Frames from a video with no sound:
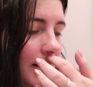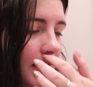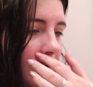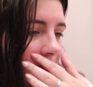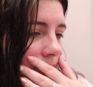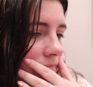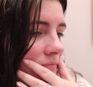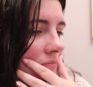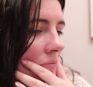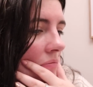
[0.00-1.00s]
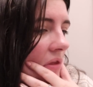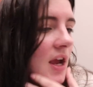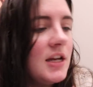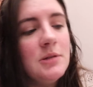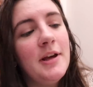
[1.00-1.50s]
I
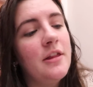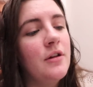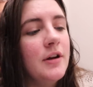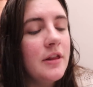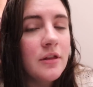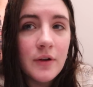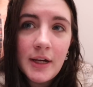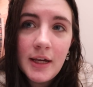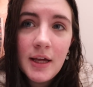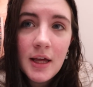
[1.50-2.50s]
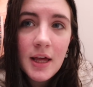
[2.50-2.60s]
need to be at 33.